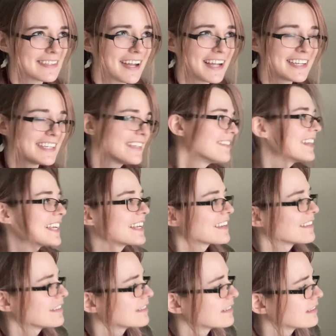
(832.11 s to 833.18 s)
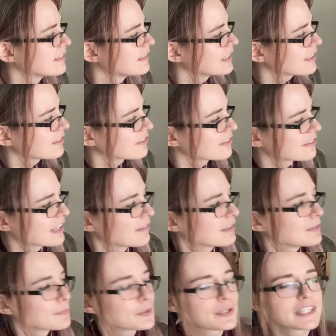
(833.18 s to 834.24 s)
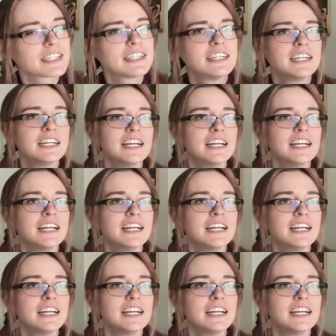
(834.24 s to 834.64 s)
I need like 6 or 7 more,